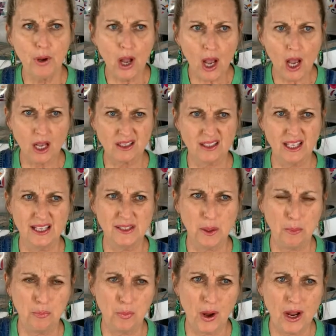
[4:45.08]
Boss as a
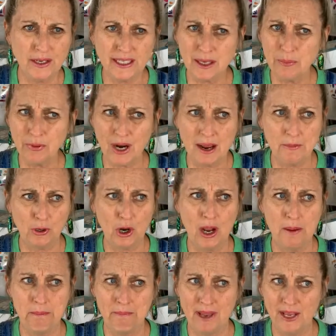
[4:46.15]
bonding primer
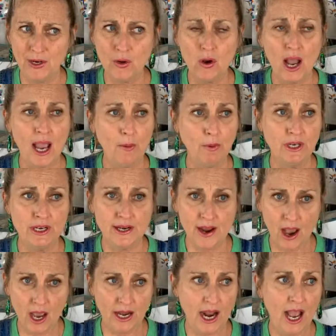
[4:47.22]
on metal, I would
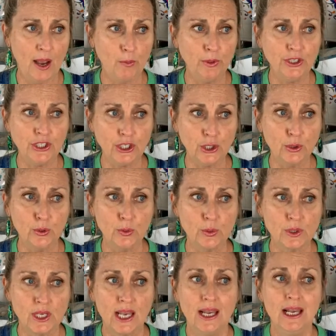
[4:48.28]
not. I would
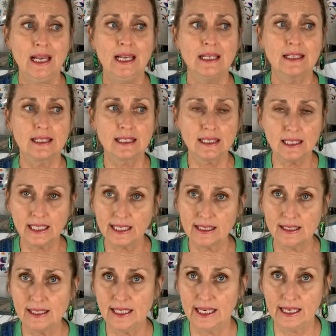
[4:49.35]
use Slick
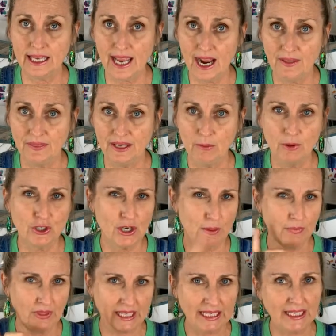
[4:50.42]
Stick, Kathy, which
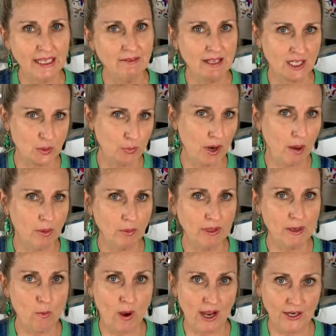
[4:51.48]
I'm thinking that's
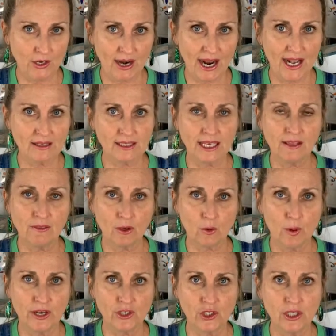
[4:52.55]
probably why you're asking the
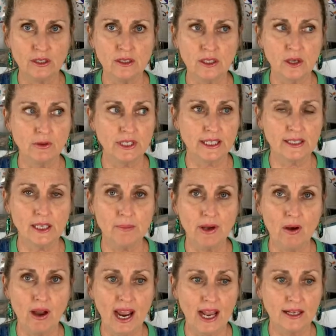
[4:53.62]
question. So Dixie
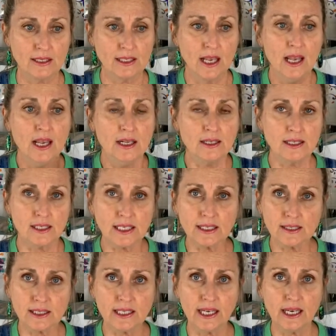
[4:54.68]
Belle has Slick
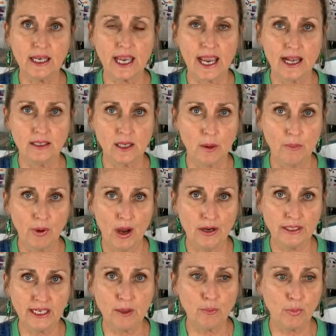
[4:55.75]
Stick as a
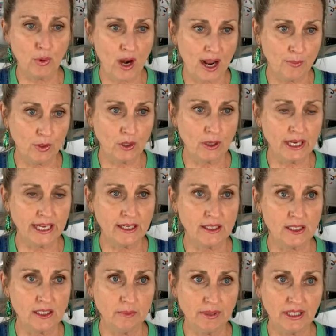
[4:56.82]
bonding primer.
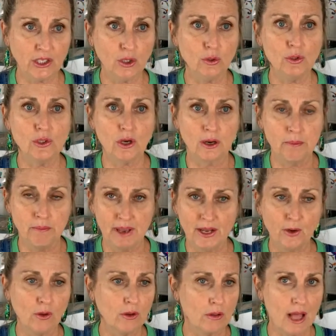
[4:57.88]
It's to be used on
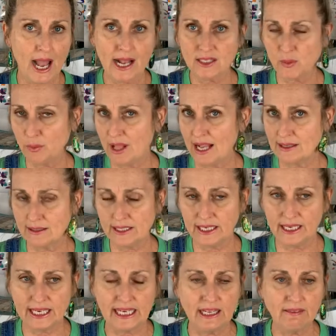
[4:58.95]
metal, glass,
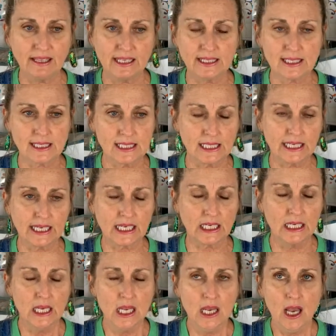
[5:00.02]
plastic, anything slick,
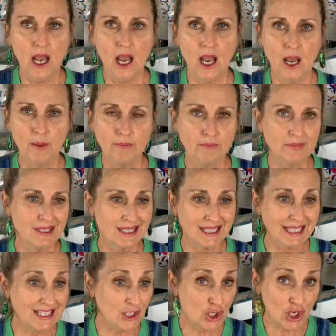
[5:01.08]
um,
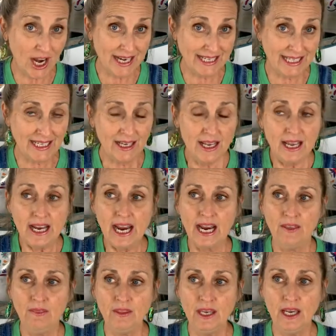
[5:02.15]
slick and shiny.
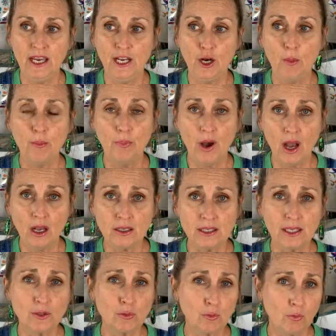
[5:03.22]
And then Boss is